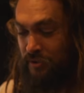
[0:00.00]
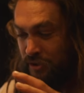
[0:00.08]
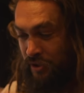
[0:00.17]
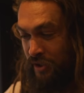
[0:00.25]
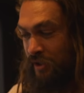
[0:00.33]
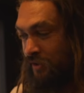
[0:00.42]

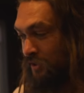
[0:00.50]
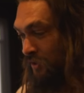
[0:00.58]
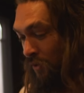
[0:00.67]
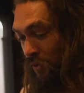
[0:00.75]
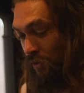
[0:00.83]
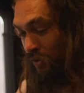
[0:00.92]
shooting on these
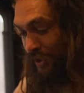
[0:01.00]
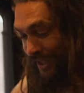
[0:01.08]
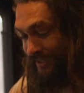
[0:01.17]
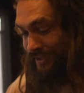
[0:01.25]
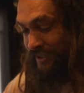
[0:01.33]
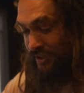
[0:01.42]
old
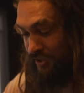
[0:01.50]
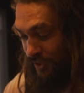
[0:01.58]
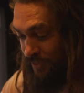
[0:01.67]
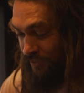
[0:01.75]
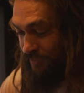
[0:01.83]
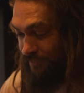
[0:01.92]
lenses
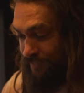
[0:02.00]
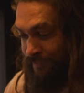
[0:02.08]
too.